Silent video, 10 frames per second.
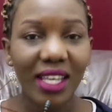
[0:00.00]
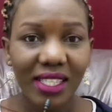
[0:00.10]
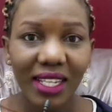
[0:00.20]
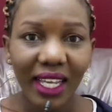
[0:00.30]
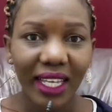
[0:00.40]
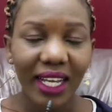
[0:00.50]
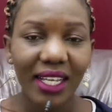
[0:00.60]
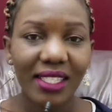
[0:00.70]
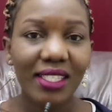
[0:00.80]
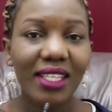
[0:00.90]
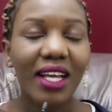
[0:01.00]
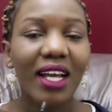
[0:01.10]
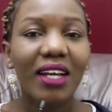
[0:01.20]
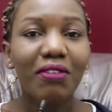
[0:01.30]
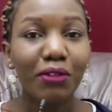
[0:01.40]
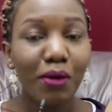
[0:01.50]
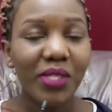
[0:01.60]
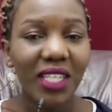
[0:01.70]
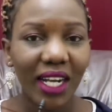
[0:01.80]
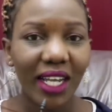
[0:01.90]
just like us
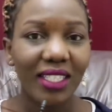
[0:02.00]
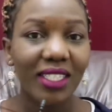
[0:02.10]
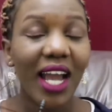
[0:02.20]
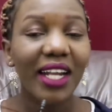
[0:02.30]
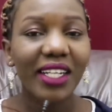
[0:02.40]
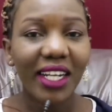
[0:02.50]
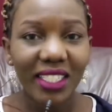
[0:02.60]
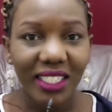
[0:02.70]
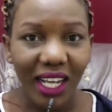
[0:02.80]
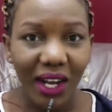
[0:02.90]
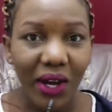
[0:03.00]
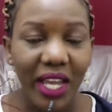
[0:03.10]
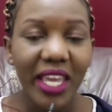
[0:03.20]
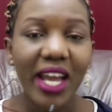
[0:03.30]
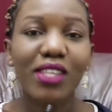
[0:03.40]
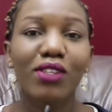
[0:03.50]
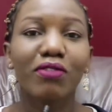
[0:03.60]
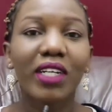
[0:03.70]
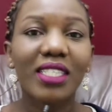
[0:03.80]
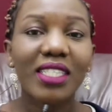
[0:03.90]
from scratch and right now he has
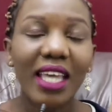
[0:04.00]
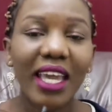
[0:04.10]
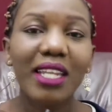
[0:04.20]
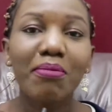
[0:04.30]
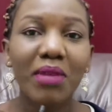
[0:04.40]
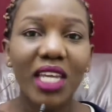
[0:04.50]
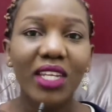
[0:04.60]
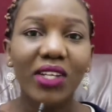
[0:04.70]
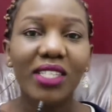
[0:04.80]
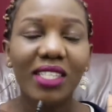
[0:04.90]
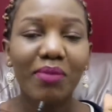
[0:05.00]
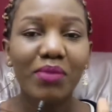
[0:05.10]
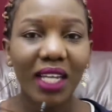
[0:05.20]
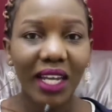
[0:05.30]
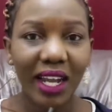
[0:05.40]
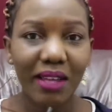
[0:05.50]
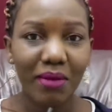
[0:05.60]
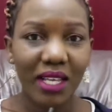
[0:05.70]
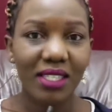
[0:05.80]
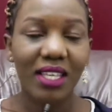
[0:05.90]
over 10 million
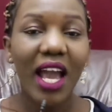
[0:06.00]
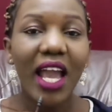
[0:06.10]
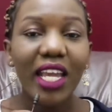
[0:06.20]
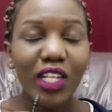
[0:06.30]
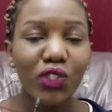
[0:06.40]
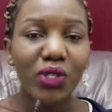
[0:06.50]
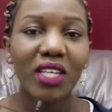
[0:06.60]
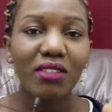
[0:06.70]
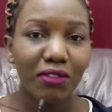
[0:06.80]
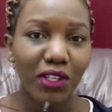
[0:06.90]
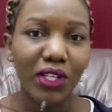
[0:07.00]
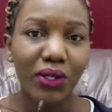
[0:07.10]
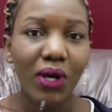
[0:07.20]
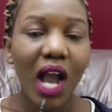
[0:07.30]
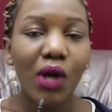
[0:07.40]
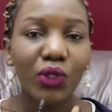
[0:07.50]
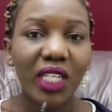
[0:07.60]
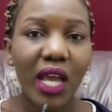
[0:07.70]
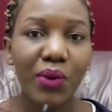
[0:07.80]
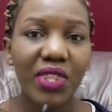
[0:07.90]
subscribers. In today's video, I'll
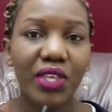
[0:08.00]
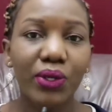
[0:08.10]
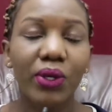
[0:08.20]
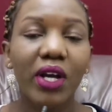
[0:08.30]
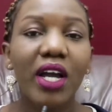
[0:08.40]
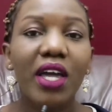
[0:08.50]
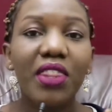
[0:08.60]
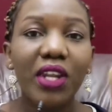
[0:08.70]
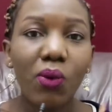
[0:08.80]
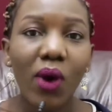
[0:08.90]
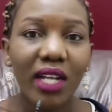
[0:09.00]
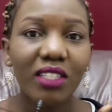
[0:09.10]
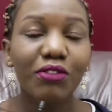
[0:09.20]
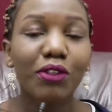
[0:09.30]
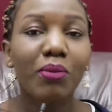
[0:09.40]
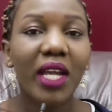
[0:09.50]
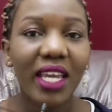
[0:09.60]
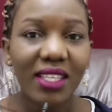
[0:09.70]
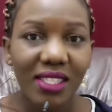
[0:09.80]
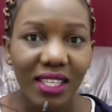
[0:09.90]
share with you three ones from
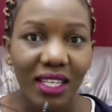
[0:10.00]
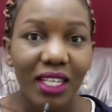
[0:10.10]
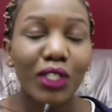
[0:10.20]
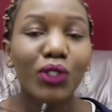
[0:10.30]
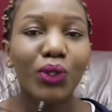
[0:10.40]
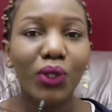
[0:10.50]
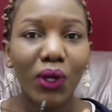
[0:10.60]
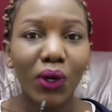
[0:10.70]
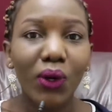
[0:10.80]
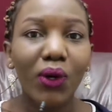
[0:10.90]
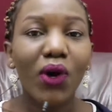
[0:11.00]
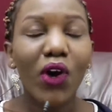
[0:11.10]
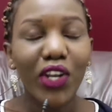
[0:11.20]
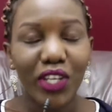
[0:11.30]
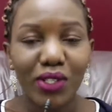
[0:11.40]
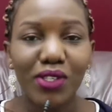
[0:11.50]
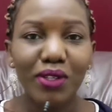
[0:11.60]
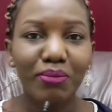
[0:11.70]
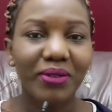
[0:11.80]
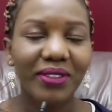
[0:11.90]
Casey to grow on
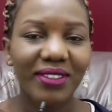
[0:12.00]
YouTube.